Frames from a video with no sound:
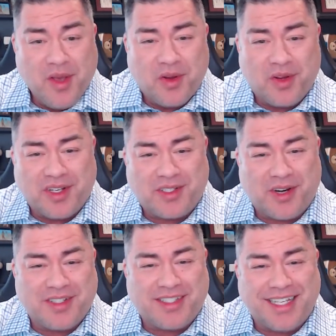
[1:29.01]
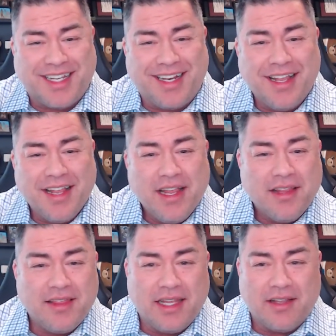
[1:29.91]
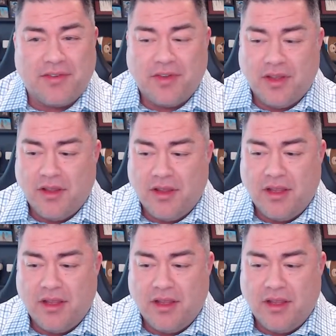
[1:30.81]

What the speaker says: You're going to start seeing this